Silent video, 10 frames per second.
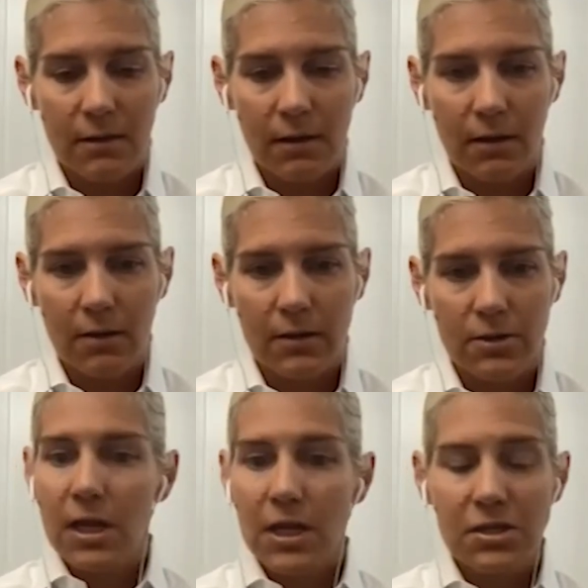I
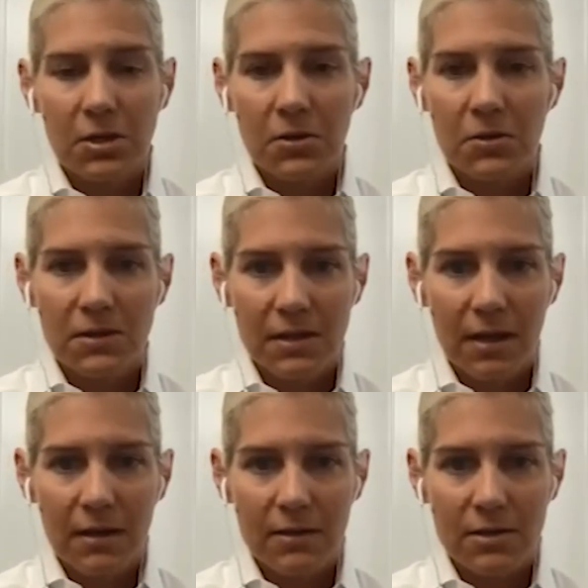launched E2
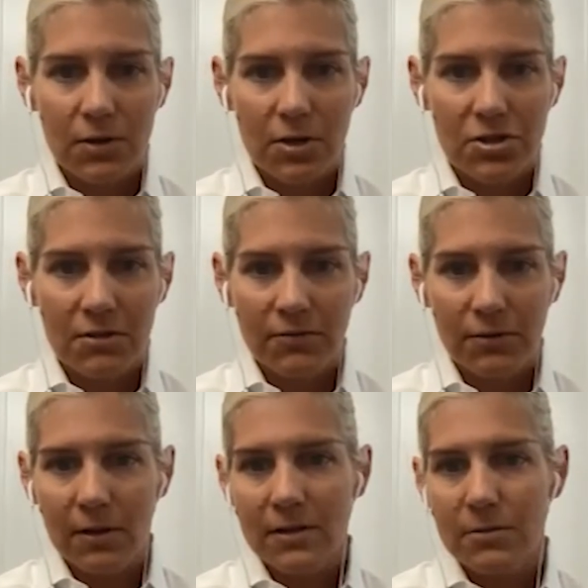Design and Construction
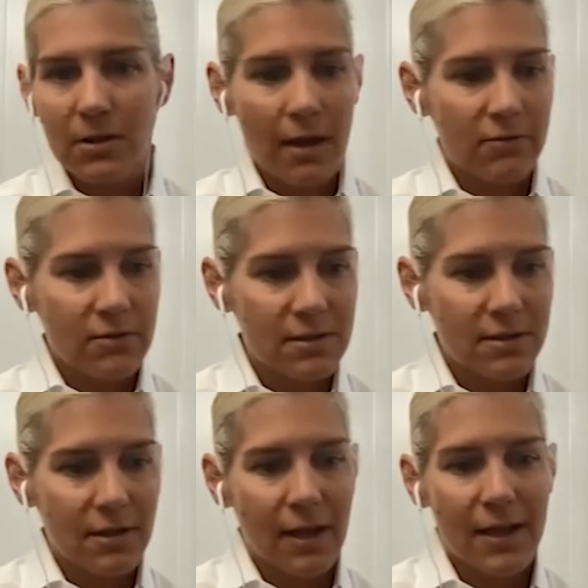for Elizabeth Evans.